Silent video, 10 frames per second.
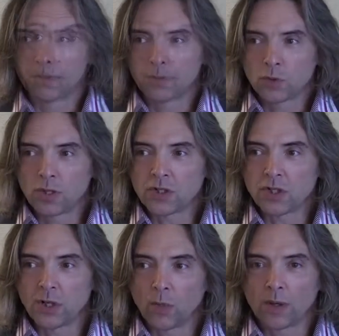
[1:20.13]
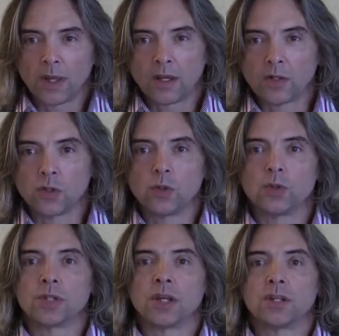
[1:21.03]
Traditionally, what they could do
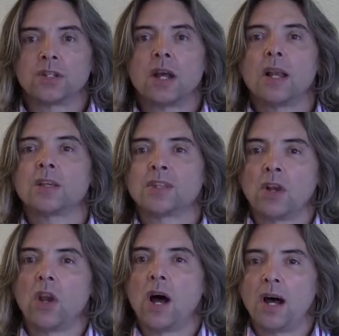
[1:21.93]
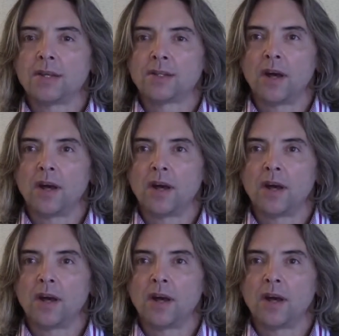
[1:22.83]
is they could tell us a lot